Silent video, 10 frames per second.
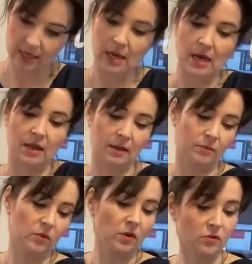Um,
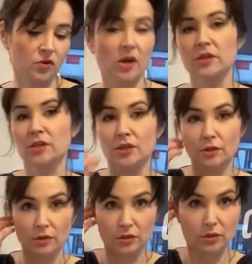what I was trying to do,
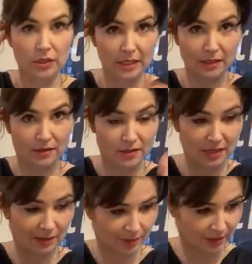I took little
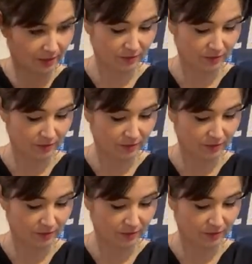snap it